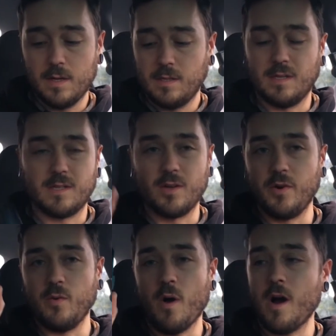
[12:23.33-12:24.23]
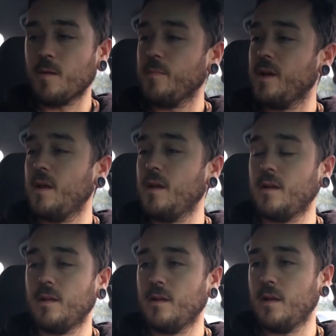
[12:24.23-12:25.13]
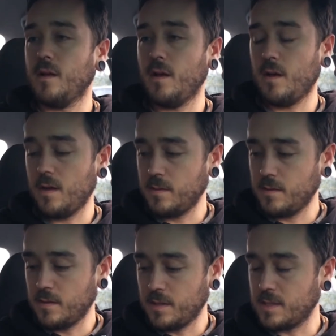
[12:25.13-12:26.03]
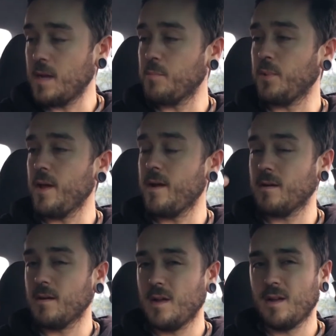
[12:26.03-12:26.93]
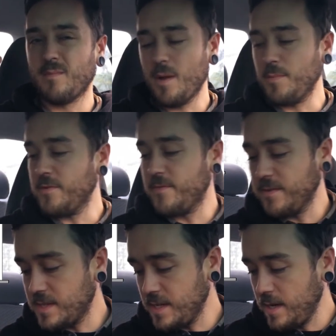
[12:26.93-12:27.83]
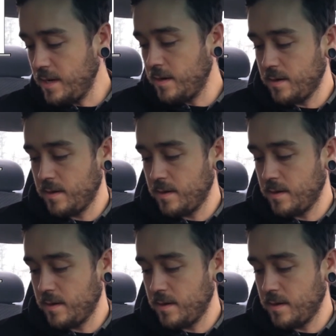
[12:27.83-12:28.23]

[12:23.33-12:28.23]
It's a Sony Walkman cassette player, probably $15.